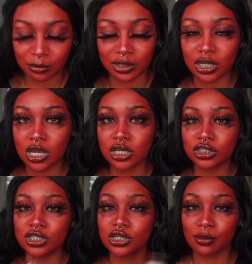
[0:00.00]
in
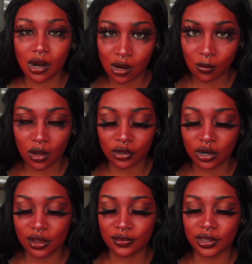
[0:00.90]
super hot water
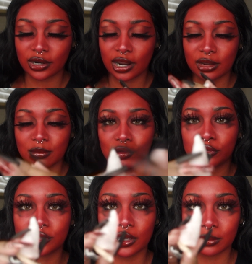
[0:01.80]
and then I
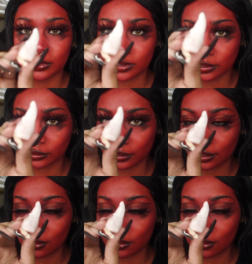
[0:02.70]
molded them to look like